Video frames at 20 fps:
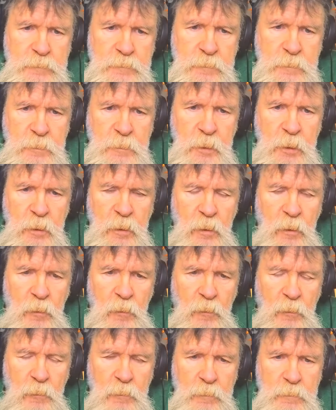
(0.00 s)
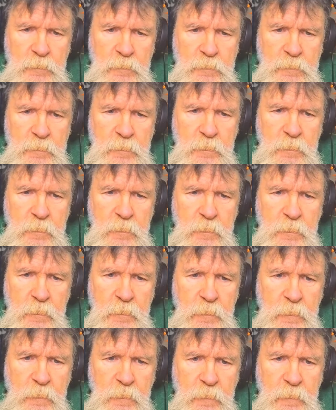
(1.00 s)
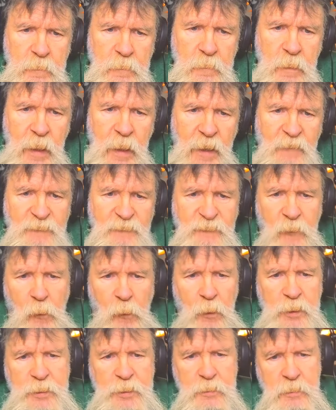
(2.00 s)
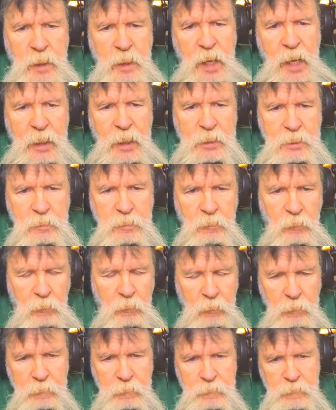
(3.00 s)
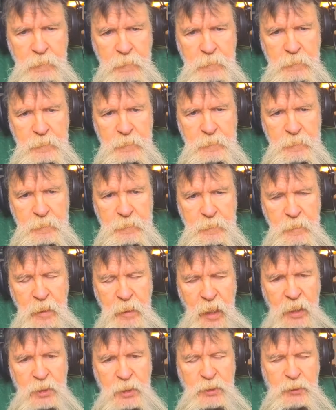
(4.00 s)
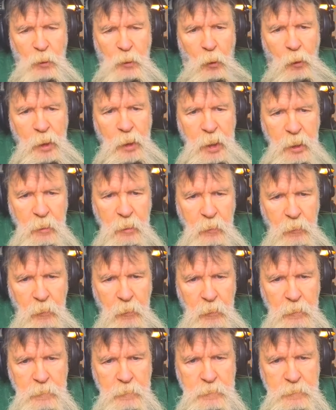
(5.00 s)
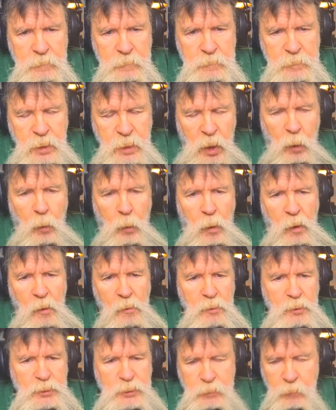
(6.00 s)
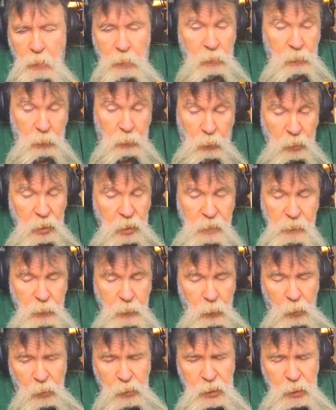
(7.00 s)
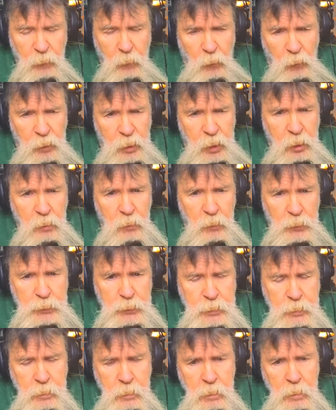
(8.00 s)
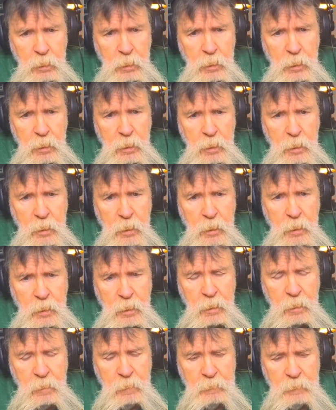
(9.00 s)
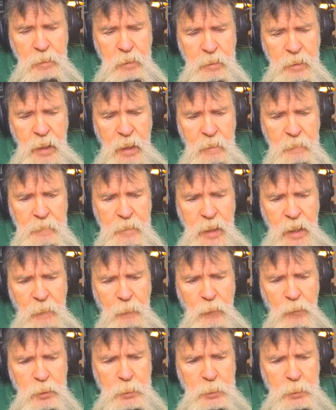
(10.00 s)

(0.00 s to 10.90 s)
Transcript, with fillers: you know, like forced sex or extorted or coerced or whatever word you want to use. Mm but that that was